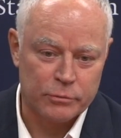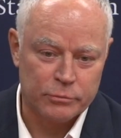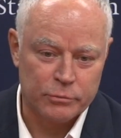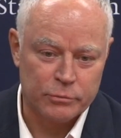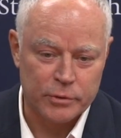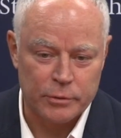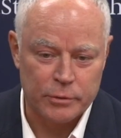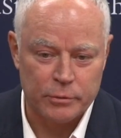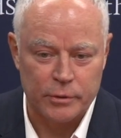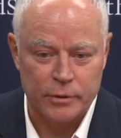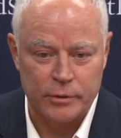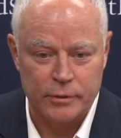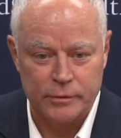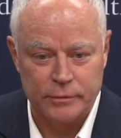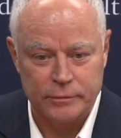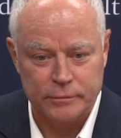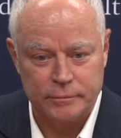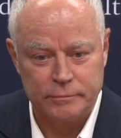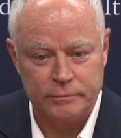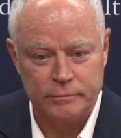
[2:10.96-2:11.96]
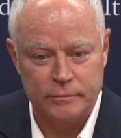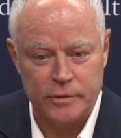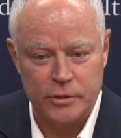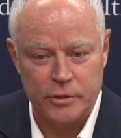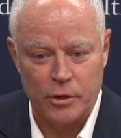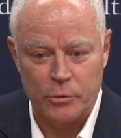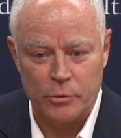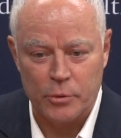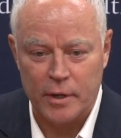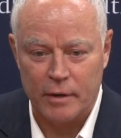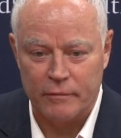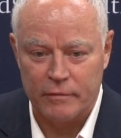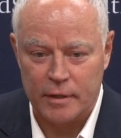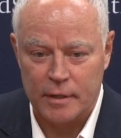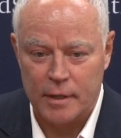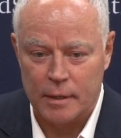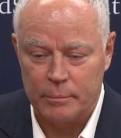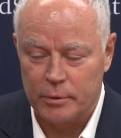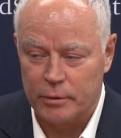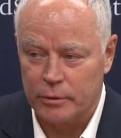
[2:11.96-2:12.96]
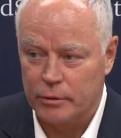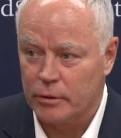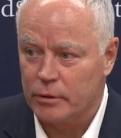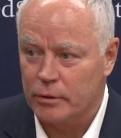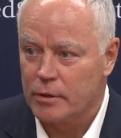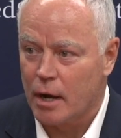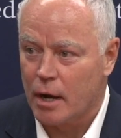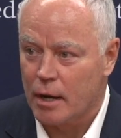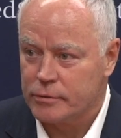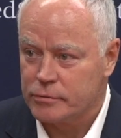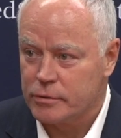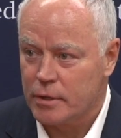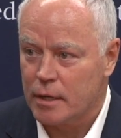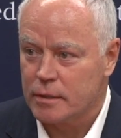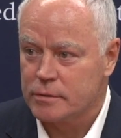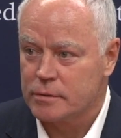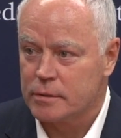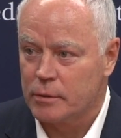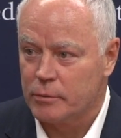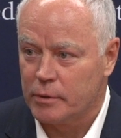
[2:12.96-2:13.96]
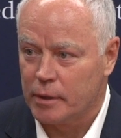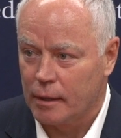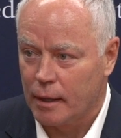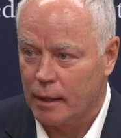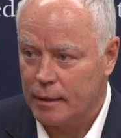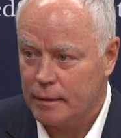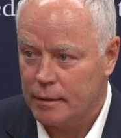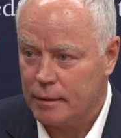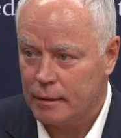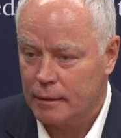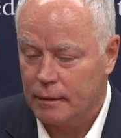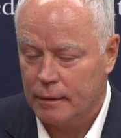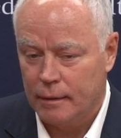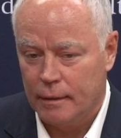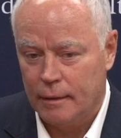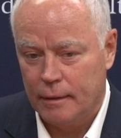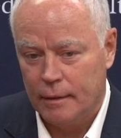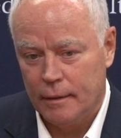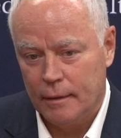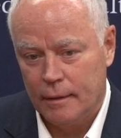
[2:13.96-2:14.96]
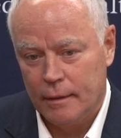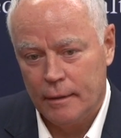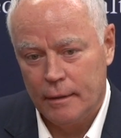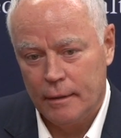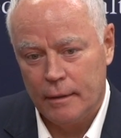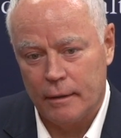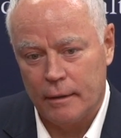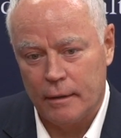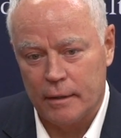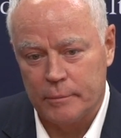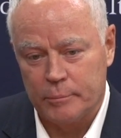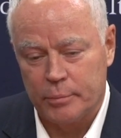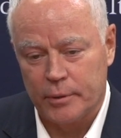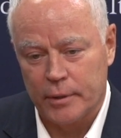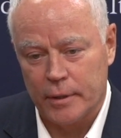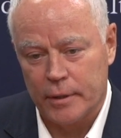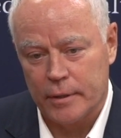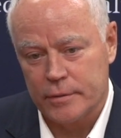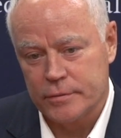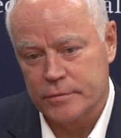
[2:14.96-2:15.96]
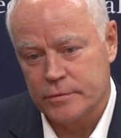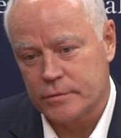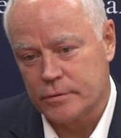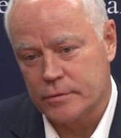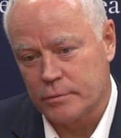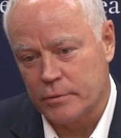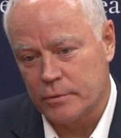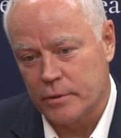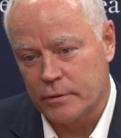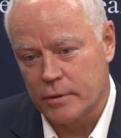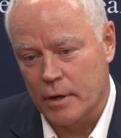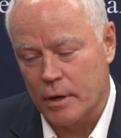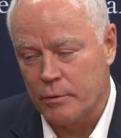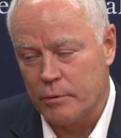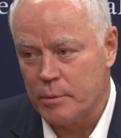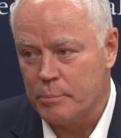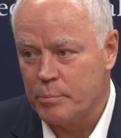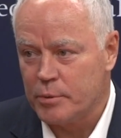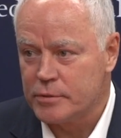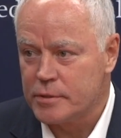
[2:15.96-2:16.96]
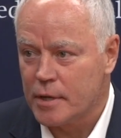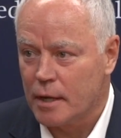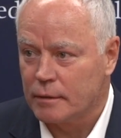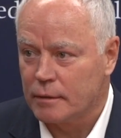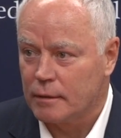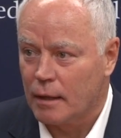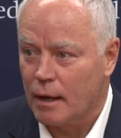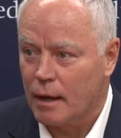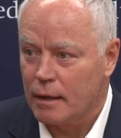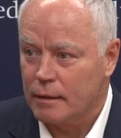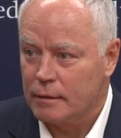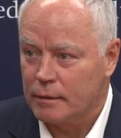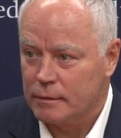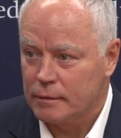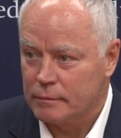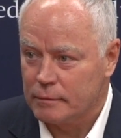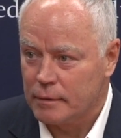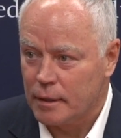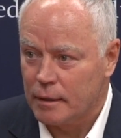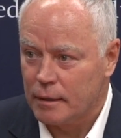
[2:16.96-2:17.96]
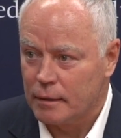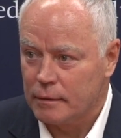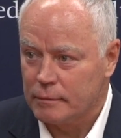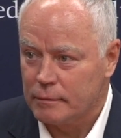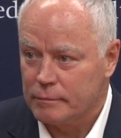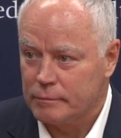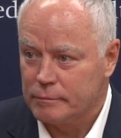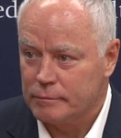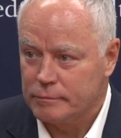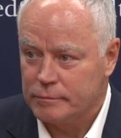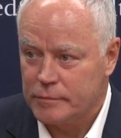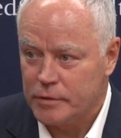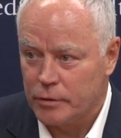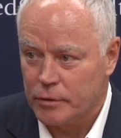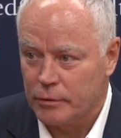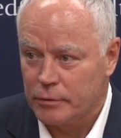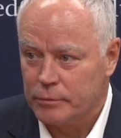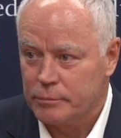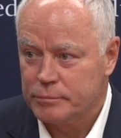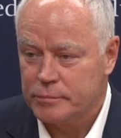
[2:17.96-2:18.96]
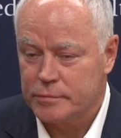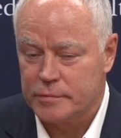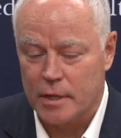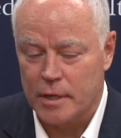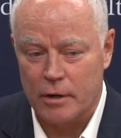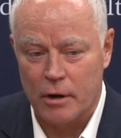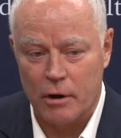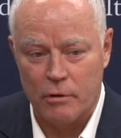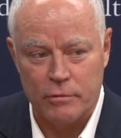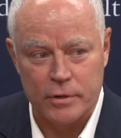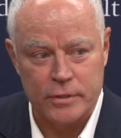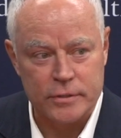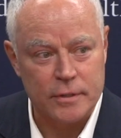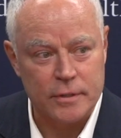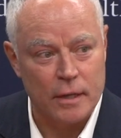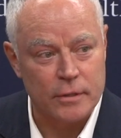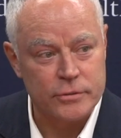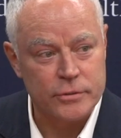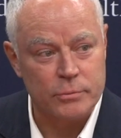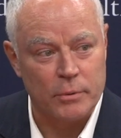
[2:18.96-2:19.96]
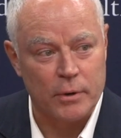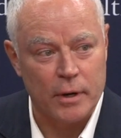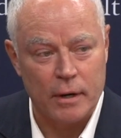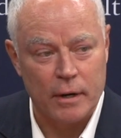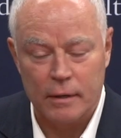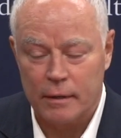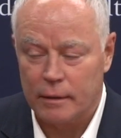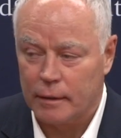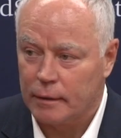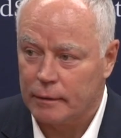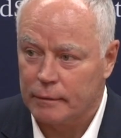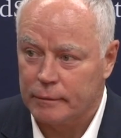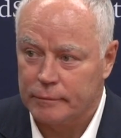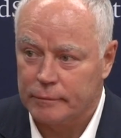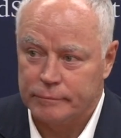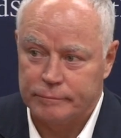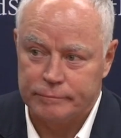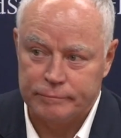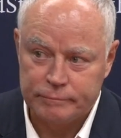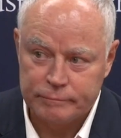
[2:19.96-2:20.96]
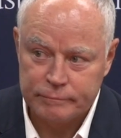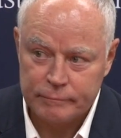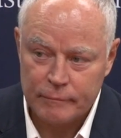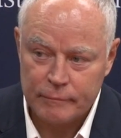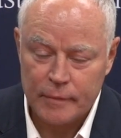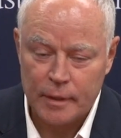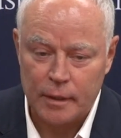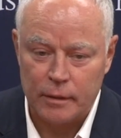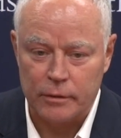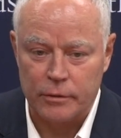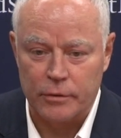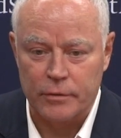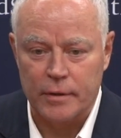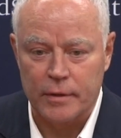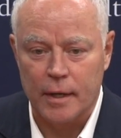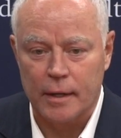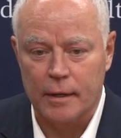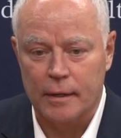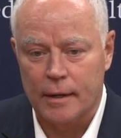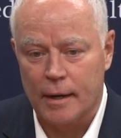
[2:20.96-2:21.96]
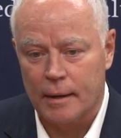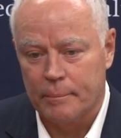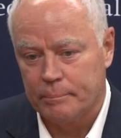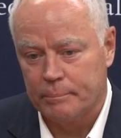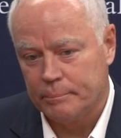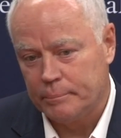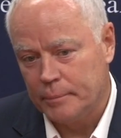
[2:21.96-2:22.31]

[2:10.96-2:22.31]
We have a couple of good contracts that we like on players, so we thought we'd protect that and take our risk elsewhere. And, they ended up,